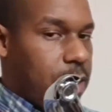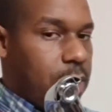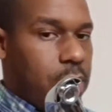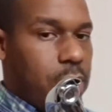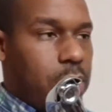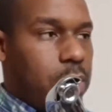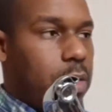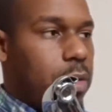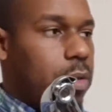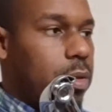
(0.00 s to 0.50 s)

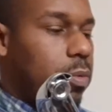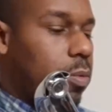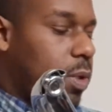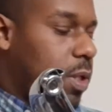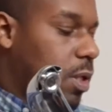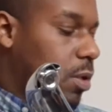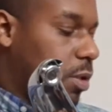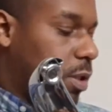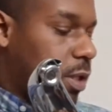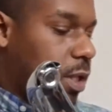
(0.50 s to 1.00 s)
Put the
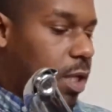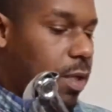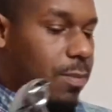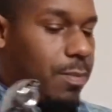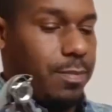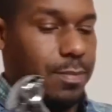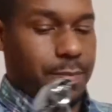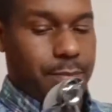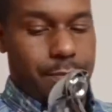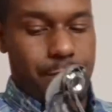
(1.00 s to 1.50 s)
wheels up.
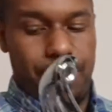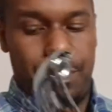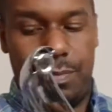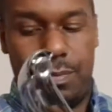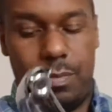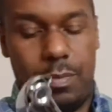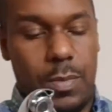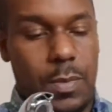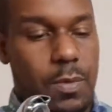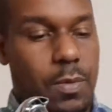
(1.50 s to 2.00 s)

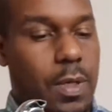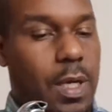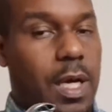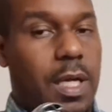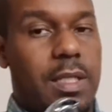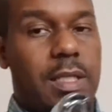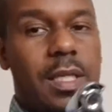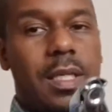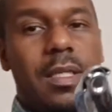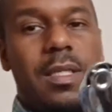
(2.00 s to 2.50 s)
You gotta
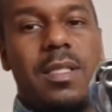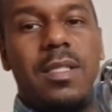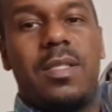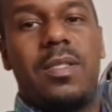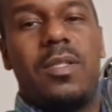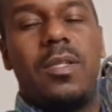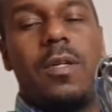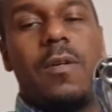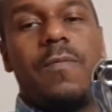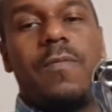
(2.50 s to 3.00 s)
take this
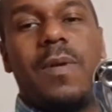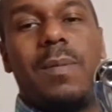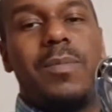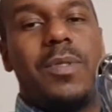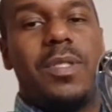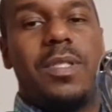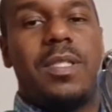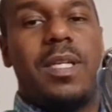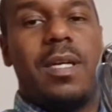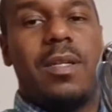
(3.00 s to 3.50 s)
off. I'm just
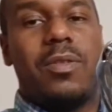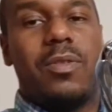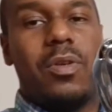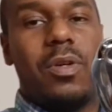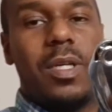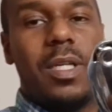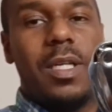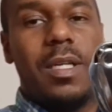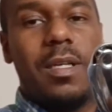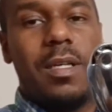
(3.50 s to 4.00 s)
like throwing
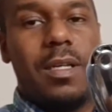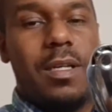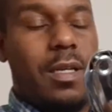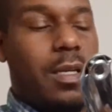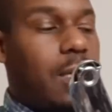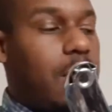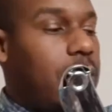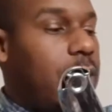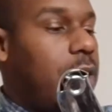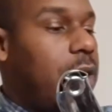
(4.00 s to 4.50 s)
it
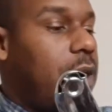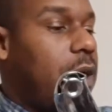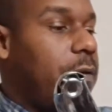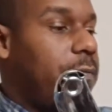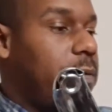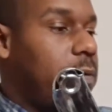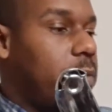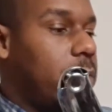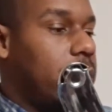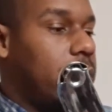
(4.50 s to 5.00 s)

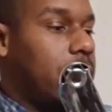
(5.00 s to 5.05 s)
everywhere.